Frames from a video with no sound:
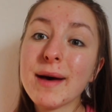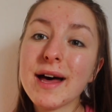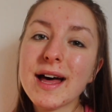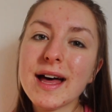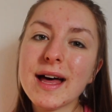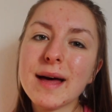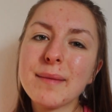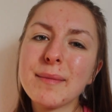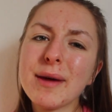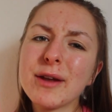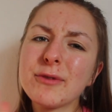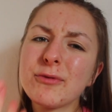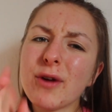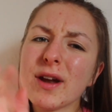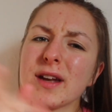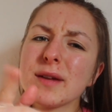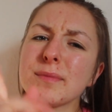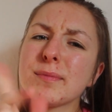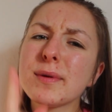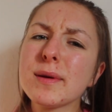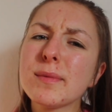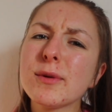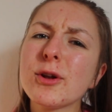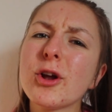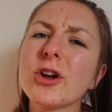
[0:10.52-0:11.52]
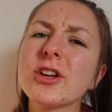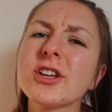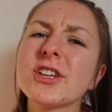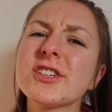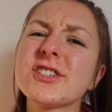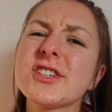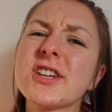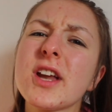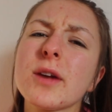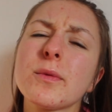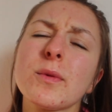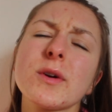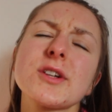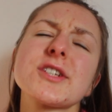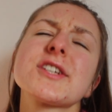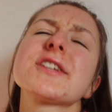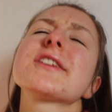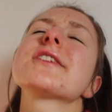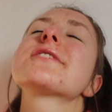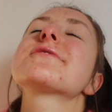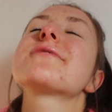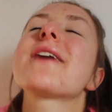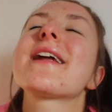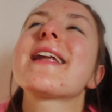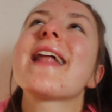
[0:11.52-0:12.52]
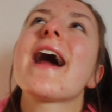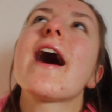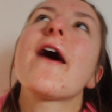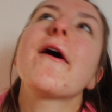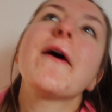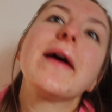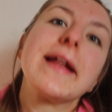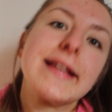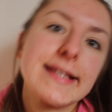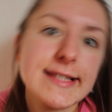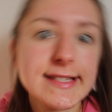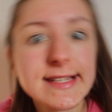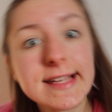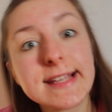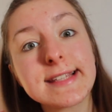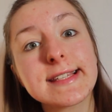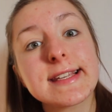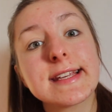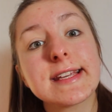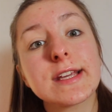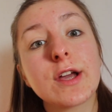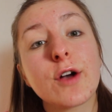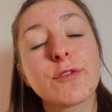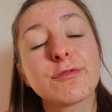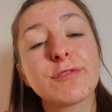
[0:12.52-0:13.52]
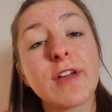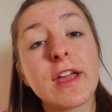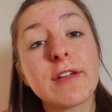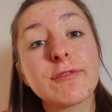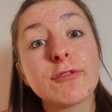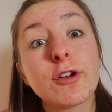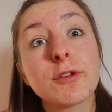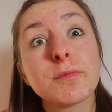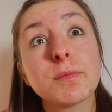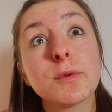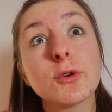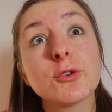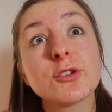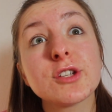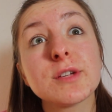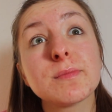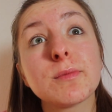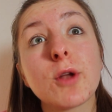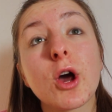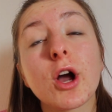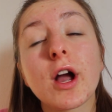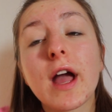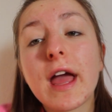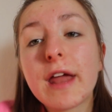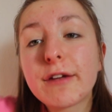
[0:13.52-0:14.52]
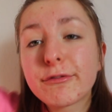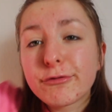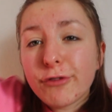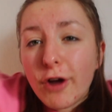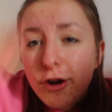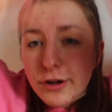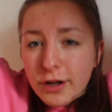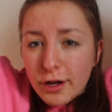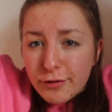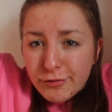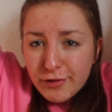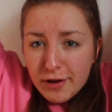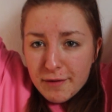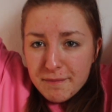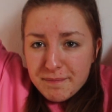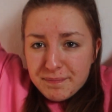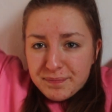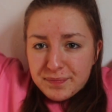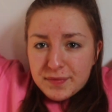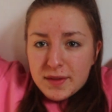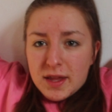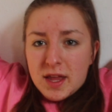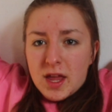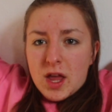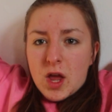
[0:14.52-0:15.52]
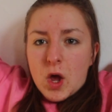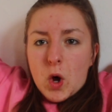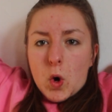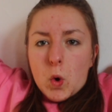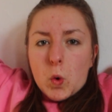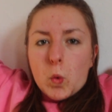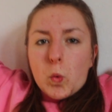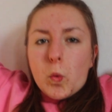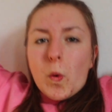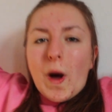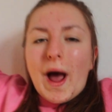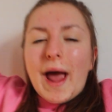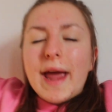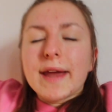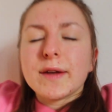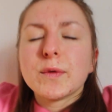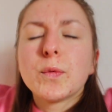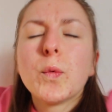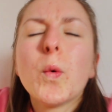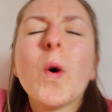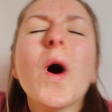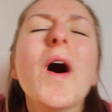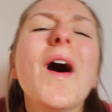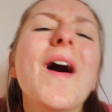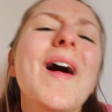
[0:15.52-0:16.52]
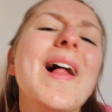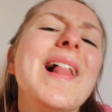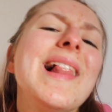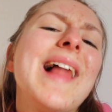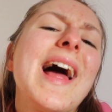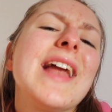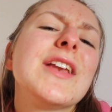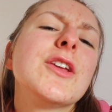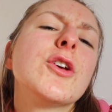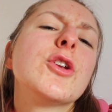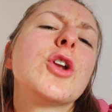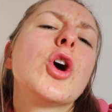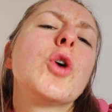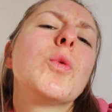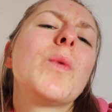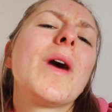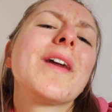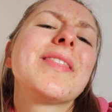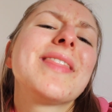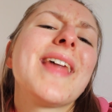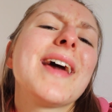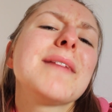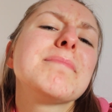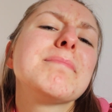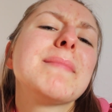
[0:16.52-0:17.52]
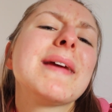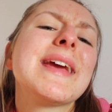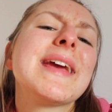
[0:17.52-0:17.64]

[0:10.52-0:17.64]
mom and random people on the internet watching this right now, it's Zizi, your favorite beauty blogger in front of a white wall, and you know what that